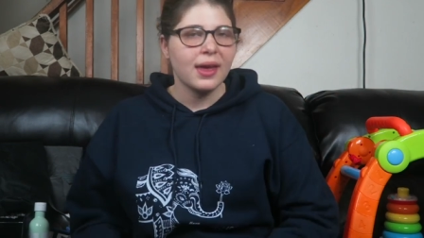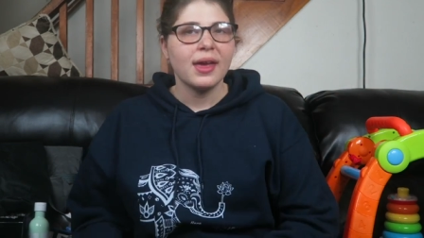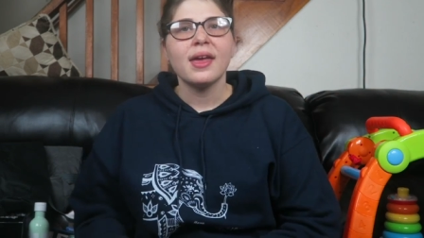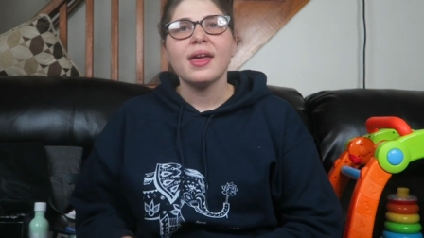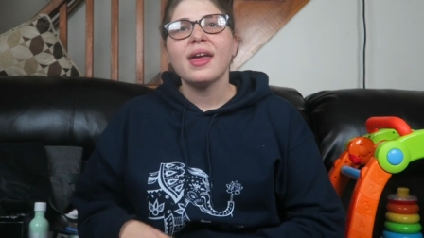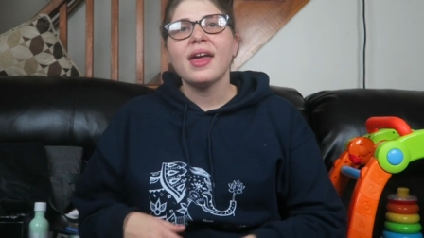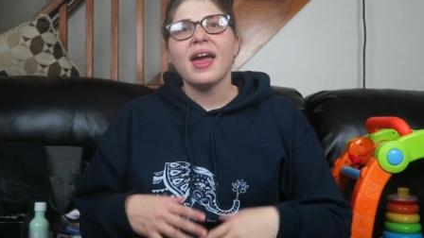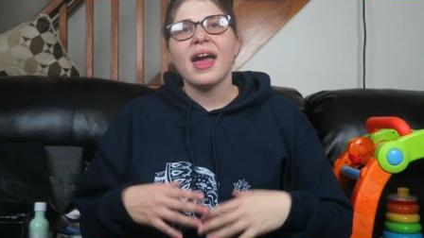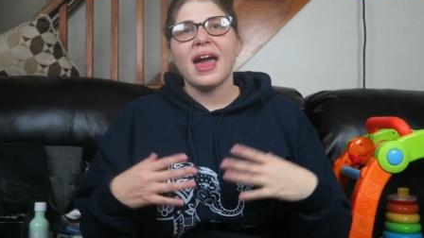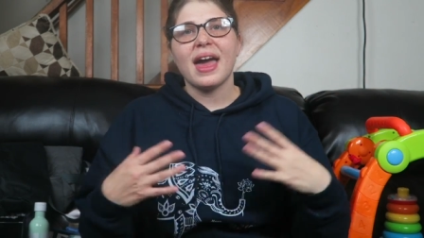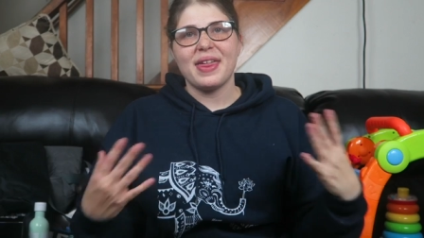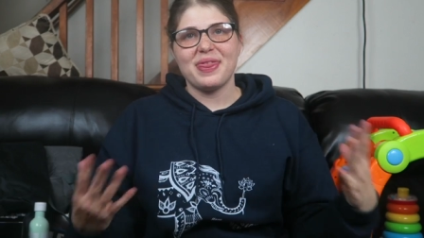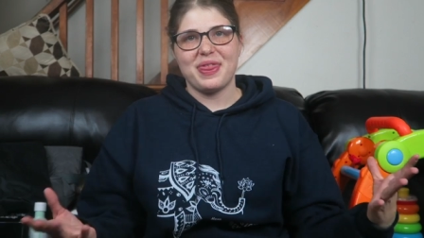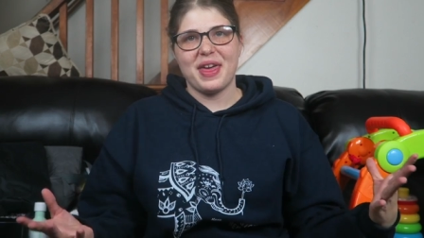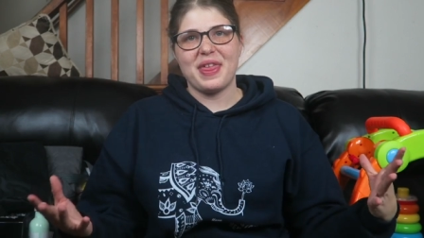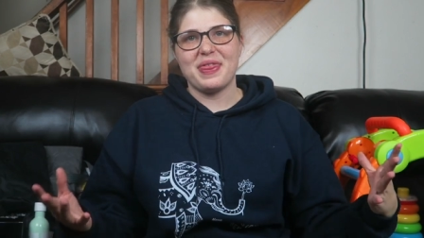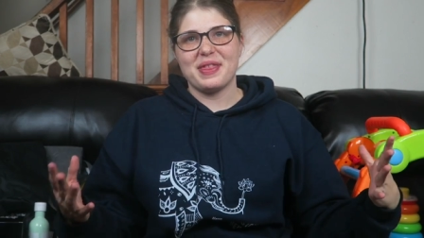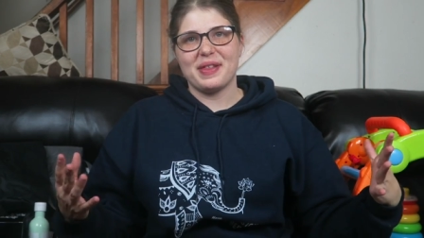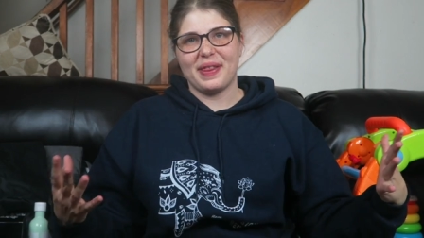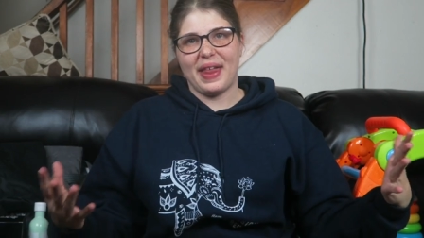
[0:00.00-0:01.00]
it. And
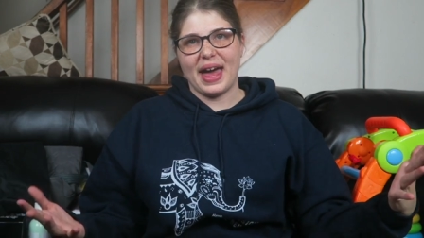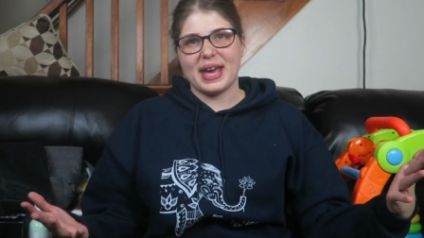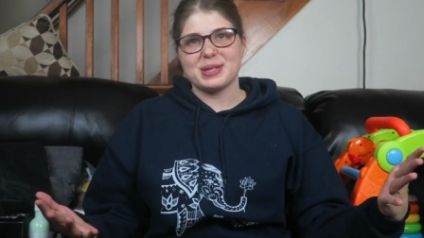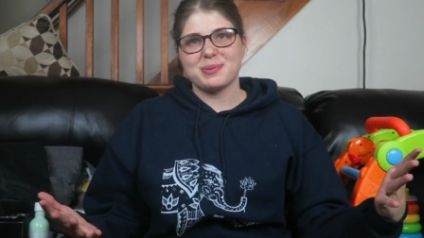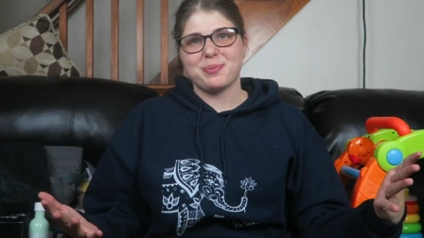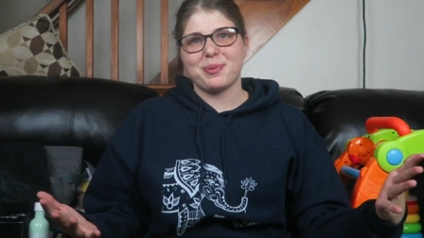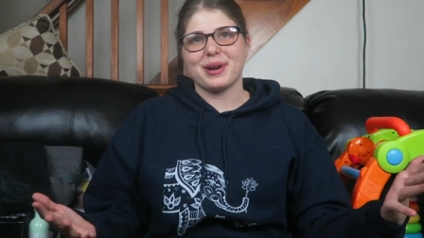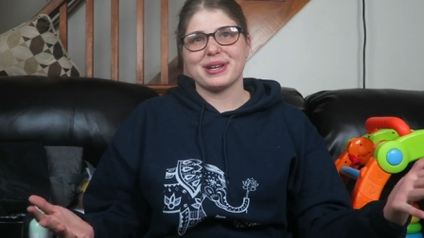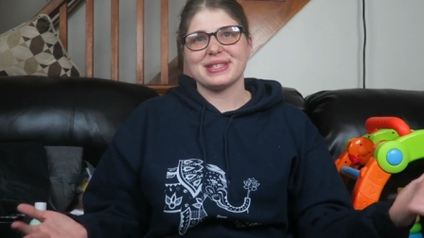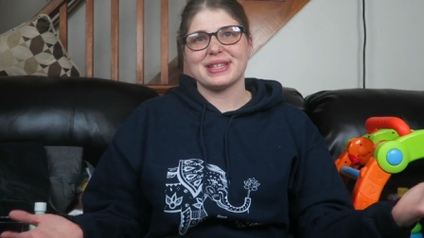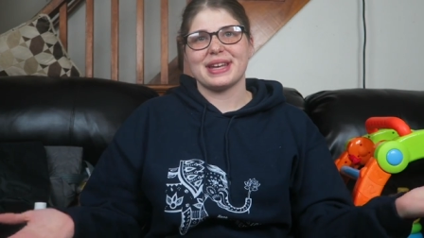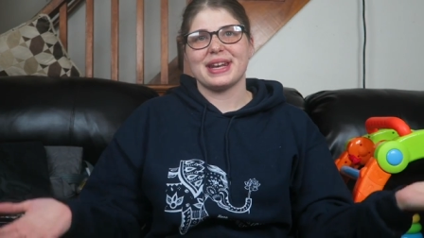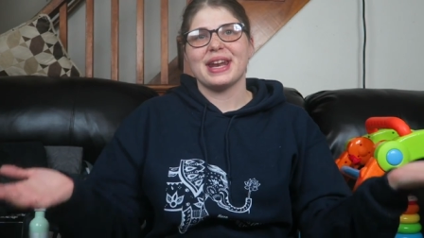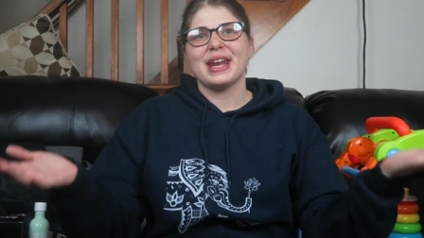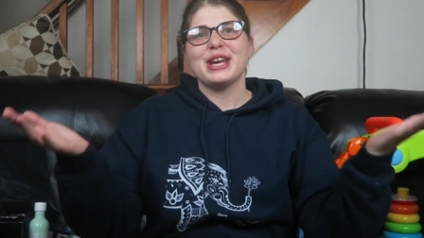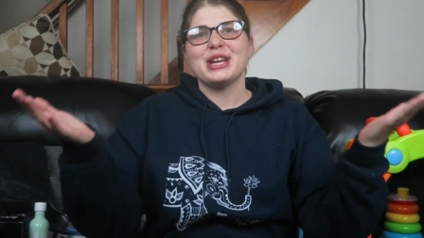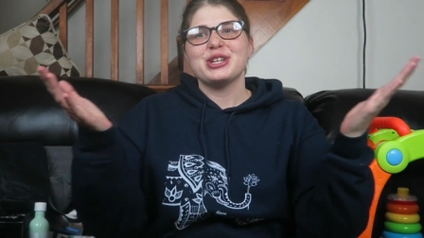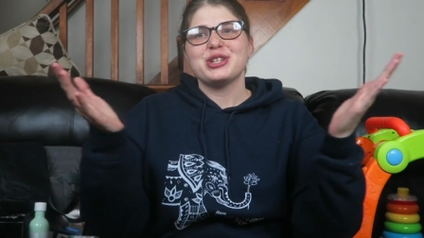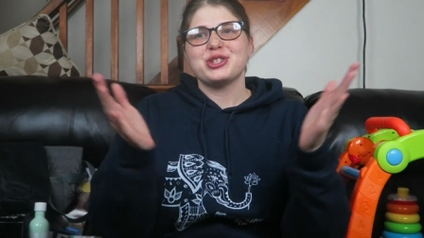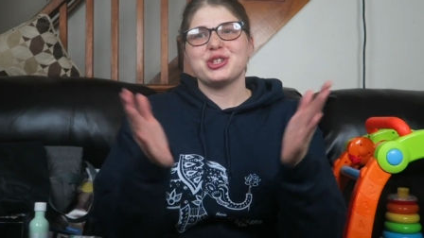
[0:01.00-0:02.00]
then the last present
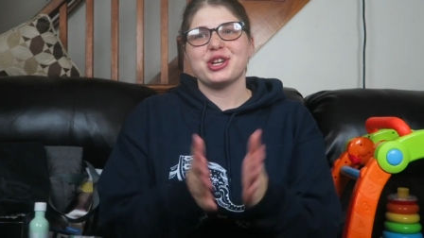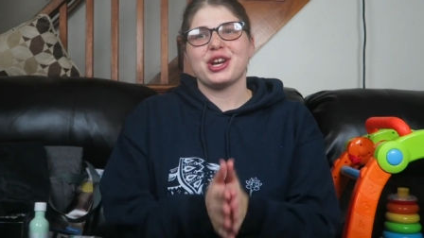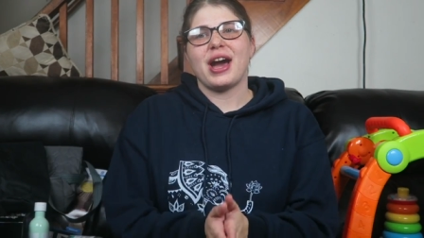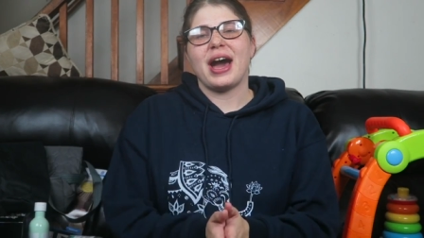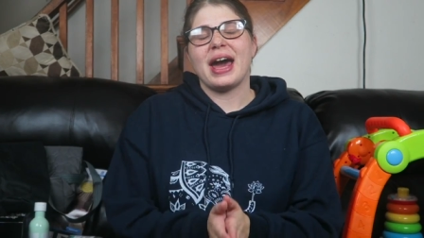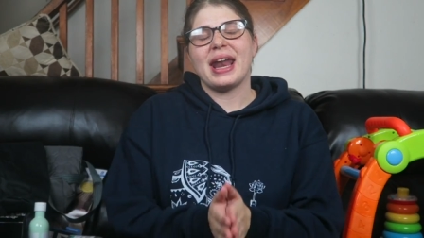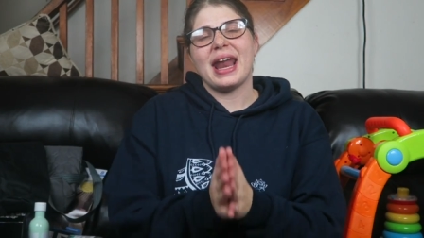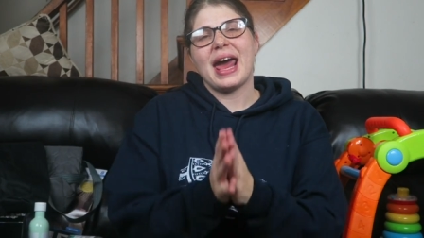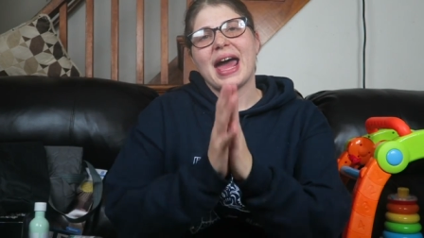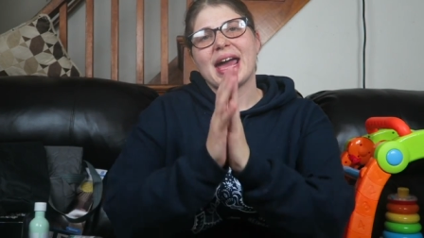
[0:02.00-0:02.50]
she got,